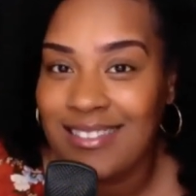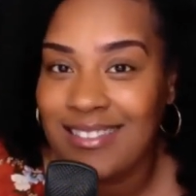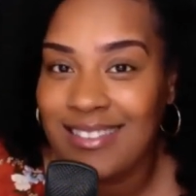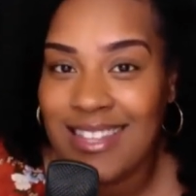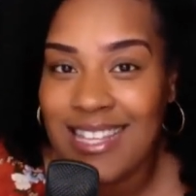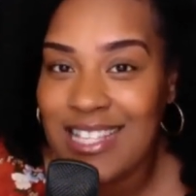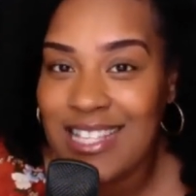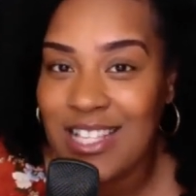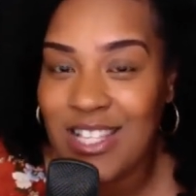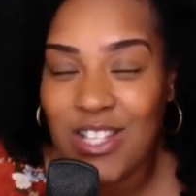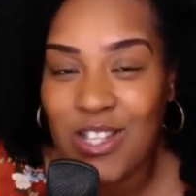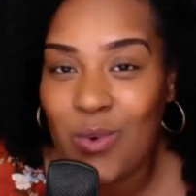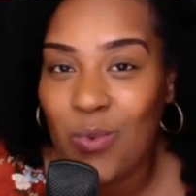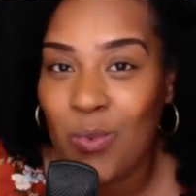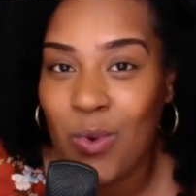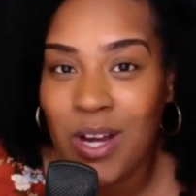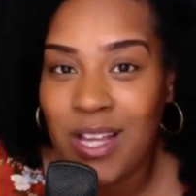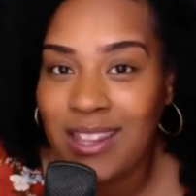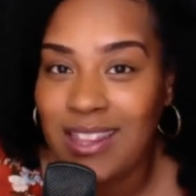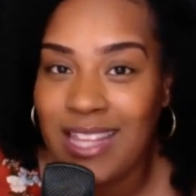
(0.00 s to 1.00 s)
this is the
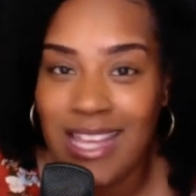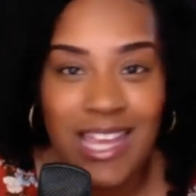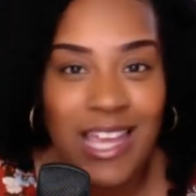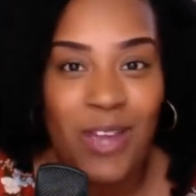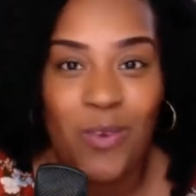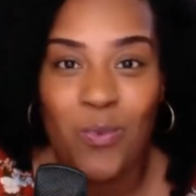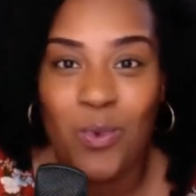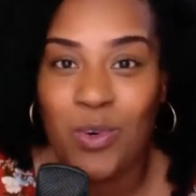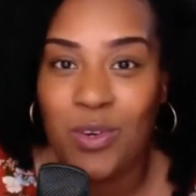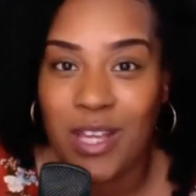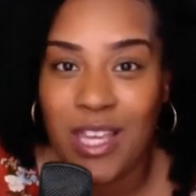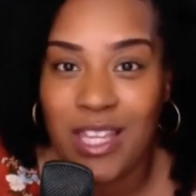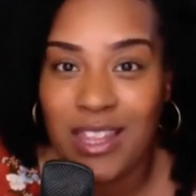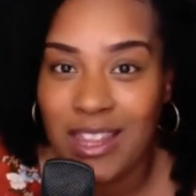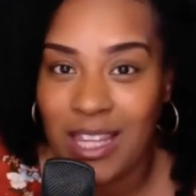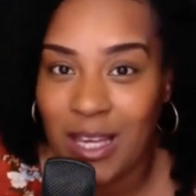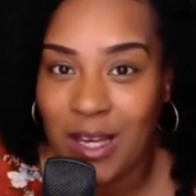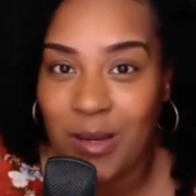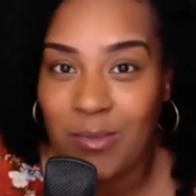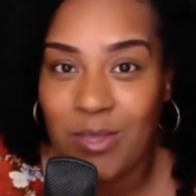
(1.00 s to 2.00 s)
one thing we'll get
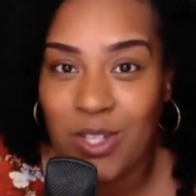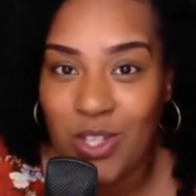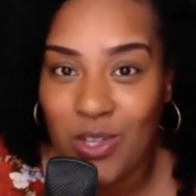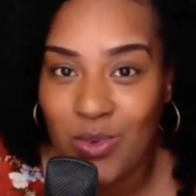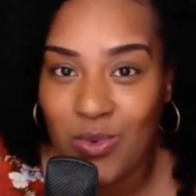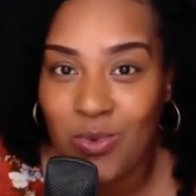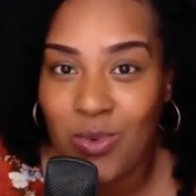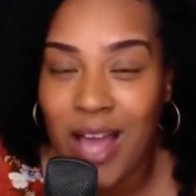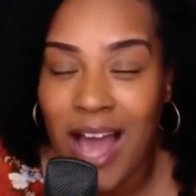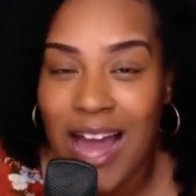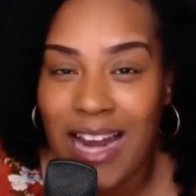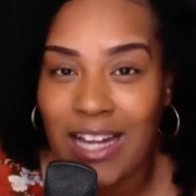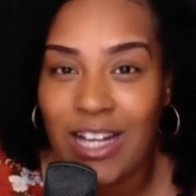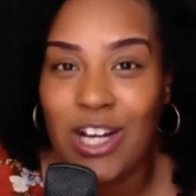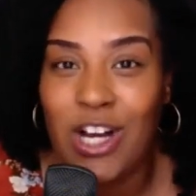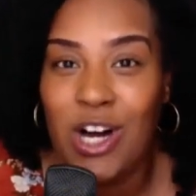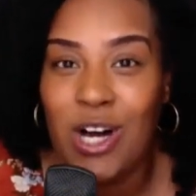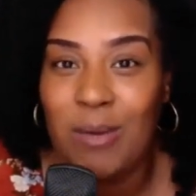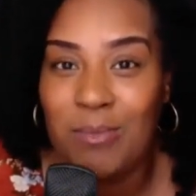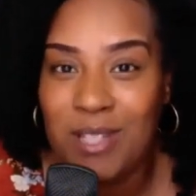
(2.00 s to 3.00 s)
them to kind of
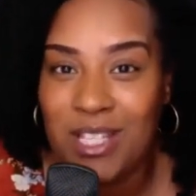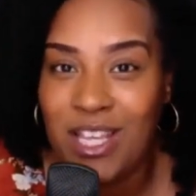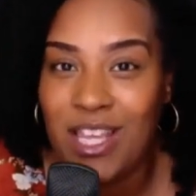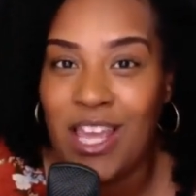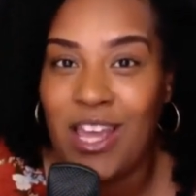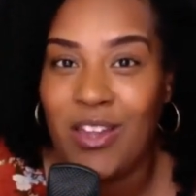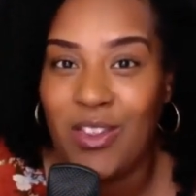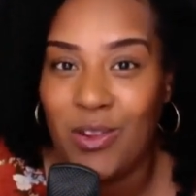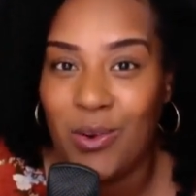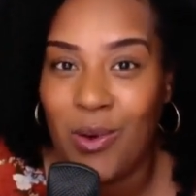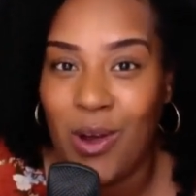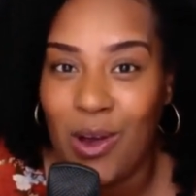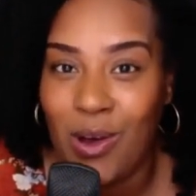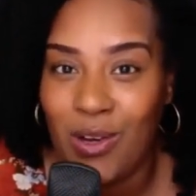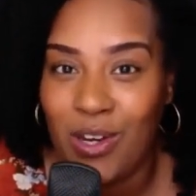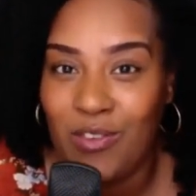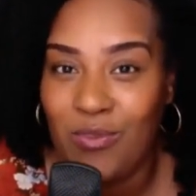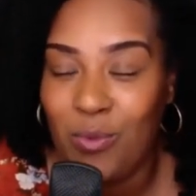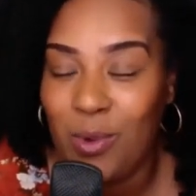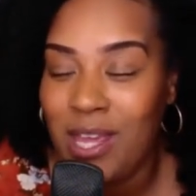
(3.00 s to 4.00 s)
come together
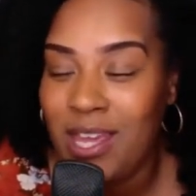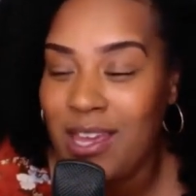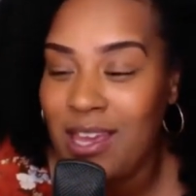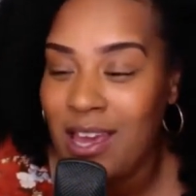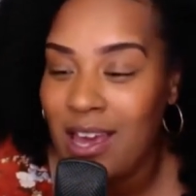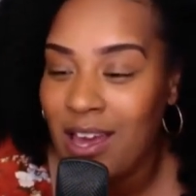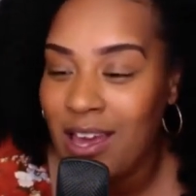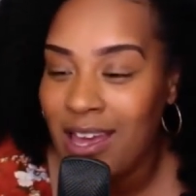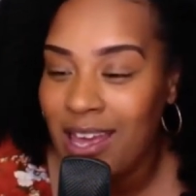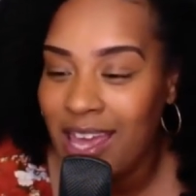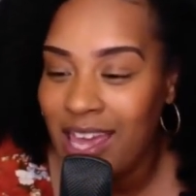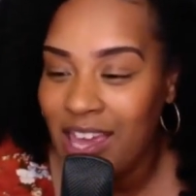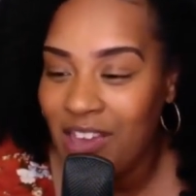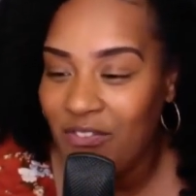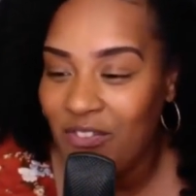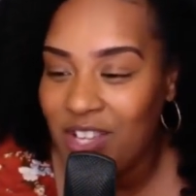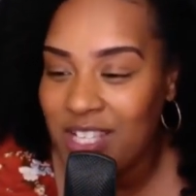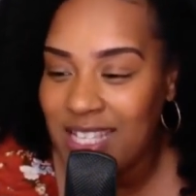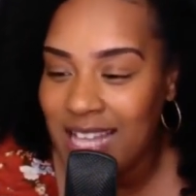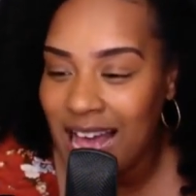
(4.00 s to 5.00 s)
on. If we
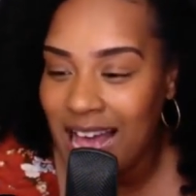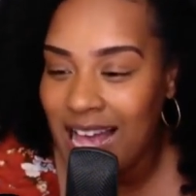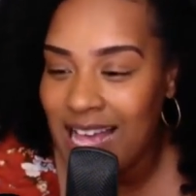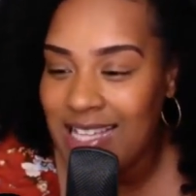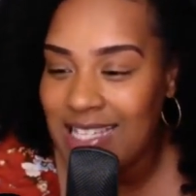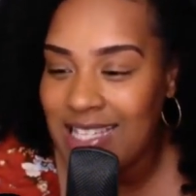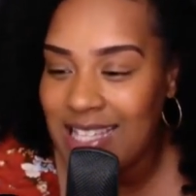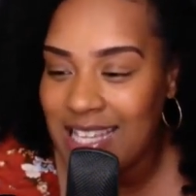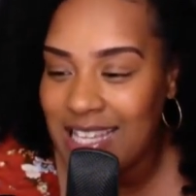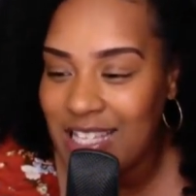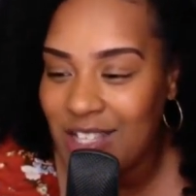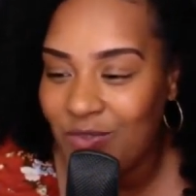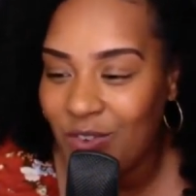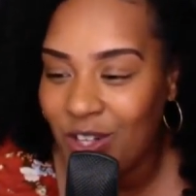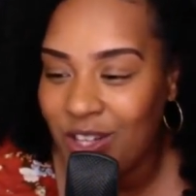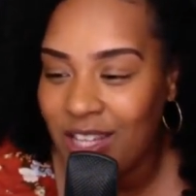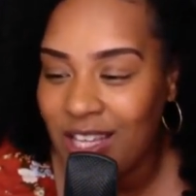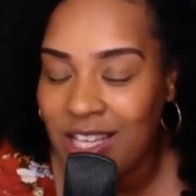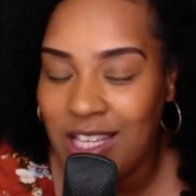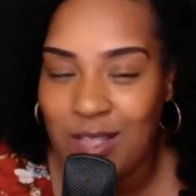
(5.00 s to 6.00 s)
emphasize this for
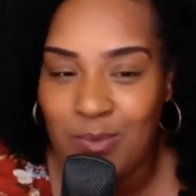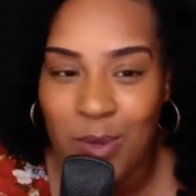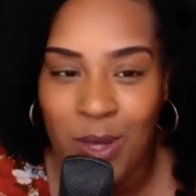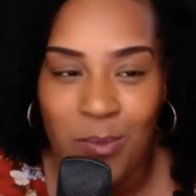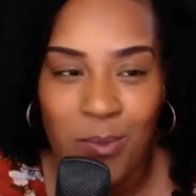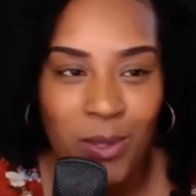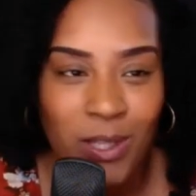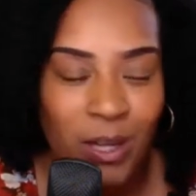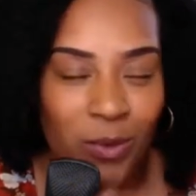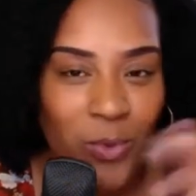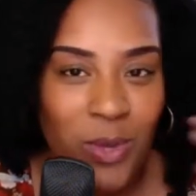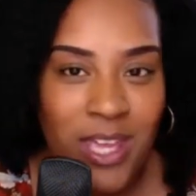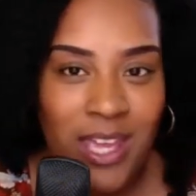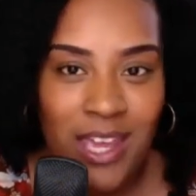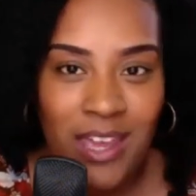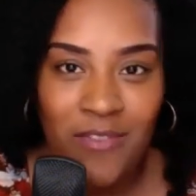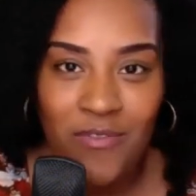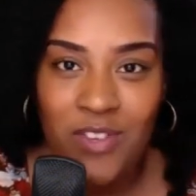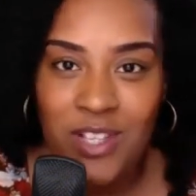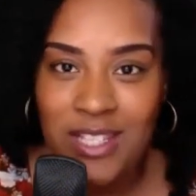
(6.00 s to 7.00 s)
these people and we
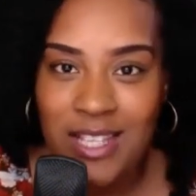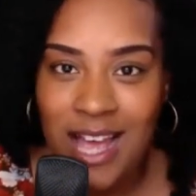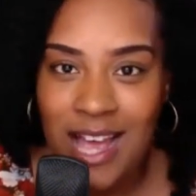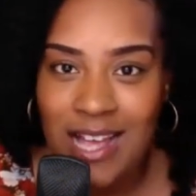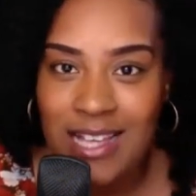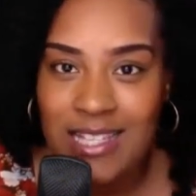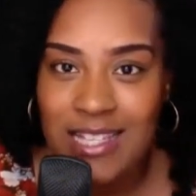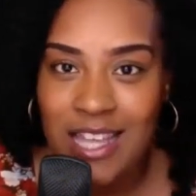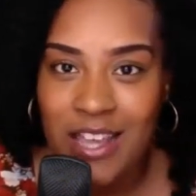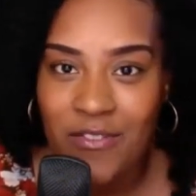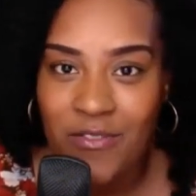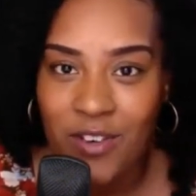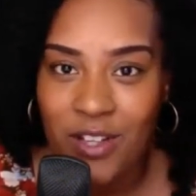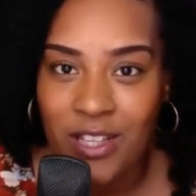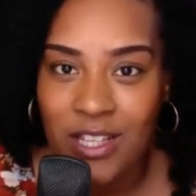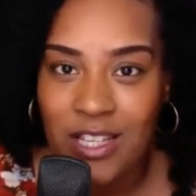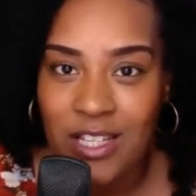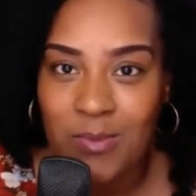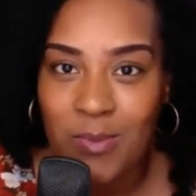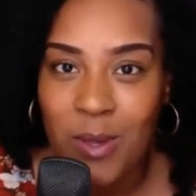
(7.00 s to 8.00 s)
emphasize that for
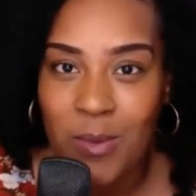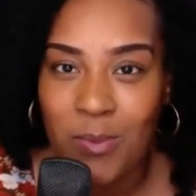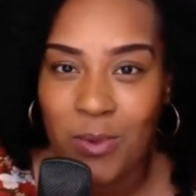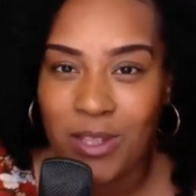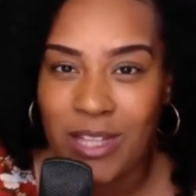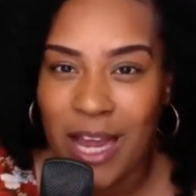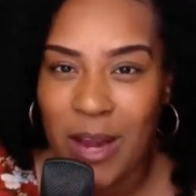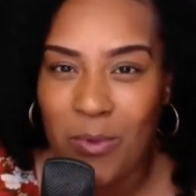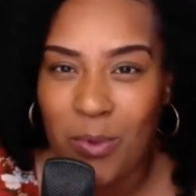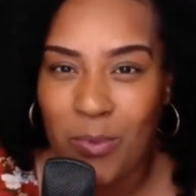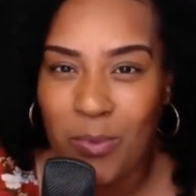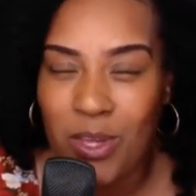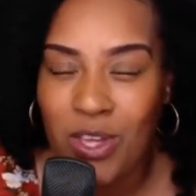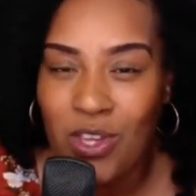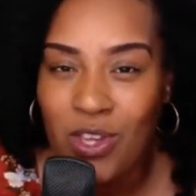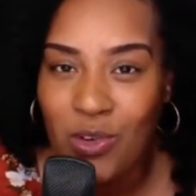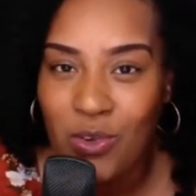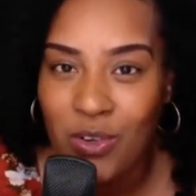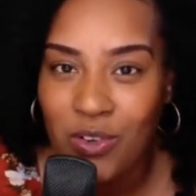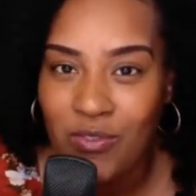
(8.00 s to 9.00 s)
these people, they will be
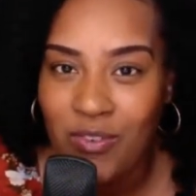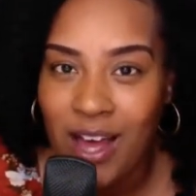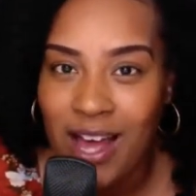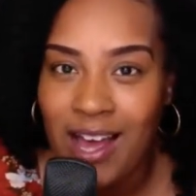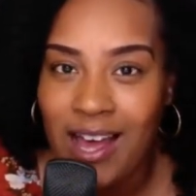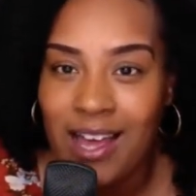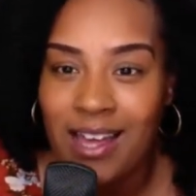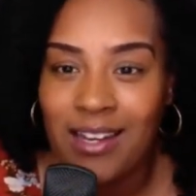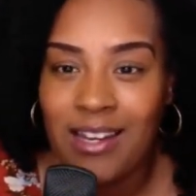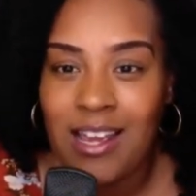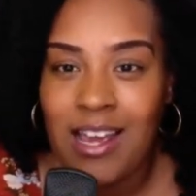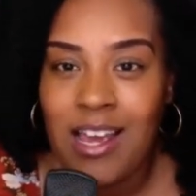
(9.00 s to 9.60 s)
unified.